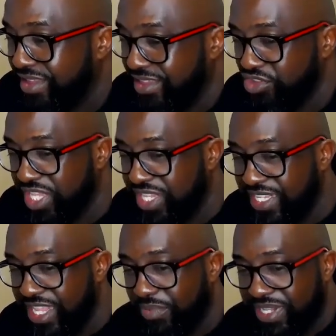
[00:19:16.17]
you get to
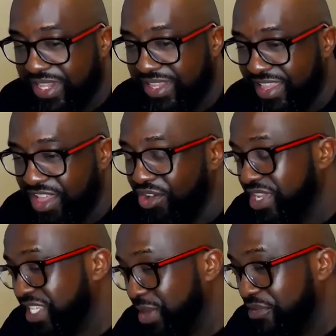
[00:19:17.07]
set beside, and y'all
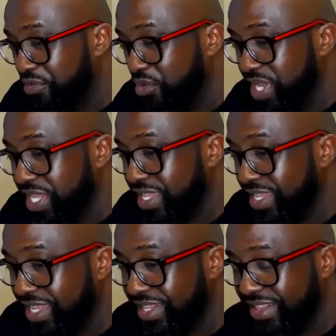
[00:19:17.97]
just coming for a
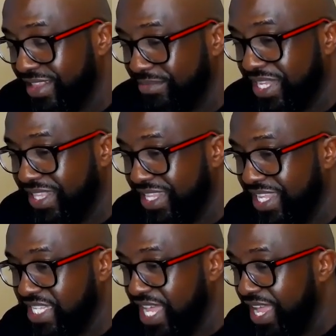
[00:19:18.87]
weekend. And I'm telling
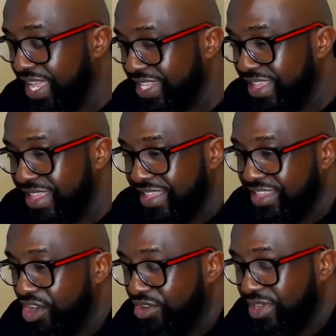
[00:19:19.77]
these guys,
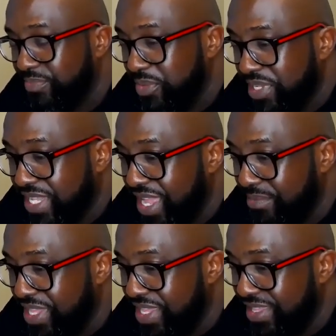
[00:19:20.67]
y'all can be beside
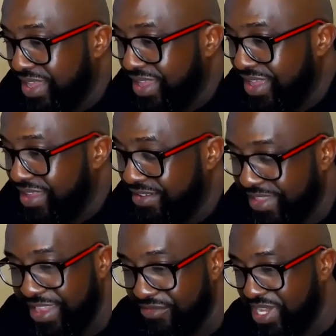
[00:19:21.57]
me
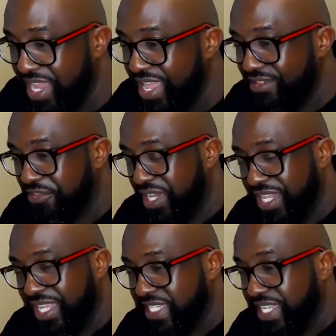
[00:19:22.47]
every day for the
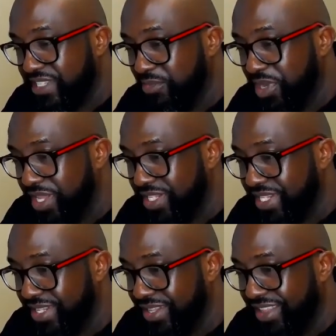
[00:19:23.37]
next 6 months,
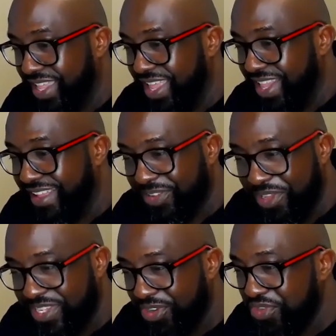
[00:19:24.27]
and I'm
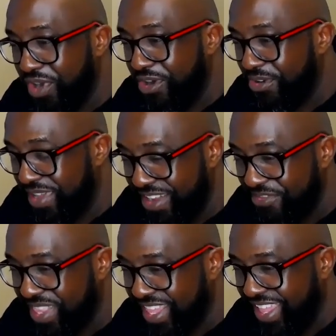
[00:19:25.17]
going to show you all
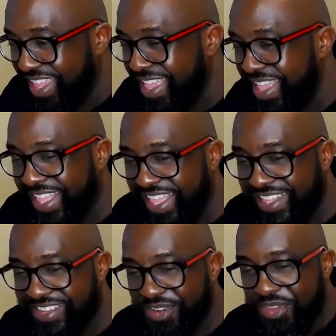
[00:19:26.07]
everything
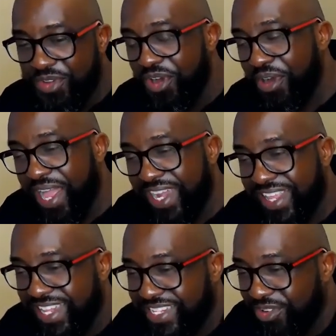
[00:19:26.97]
and show you all how
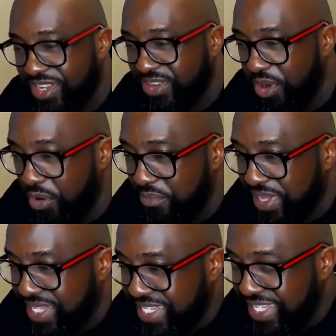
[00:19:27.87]
to start your own
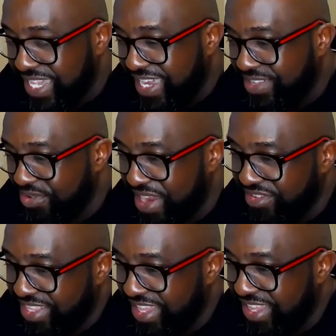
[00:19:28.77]
businesses, how to do
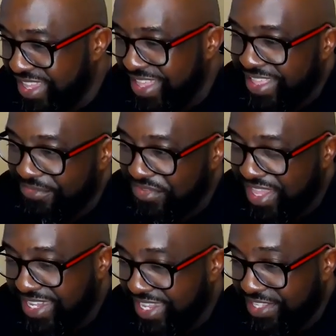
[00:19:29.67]
everything.
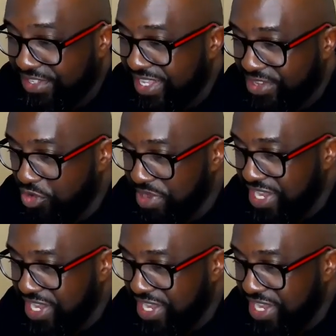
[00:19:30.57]
And he told me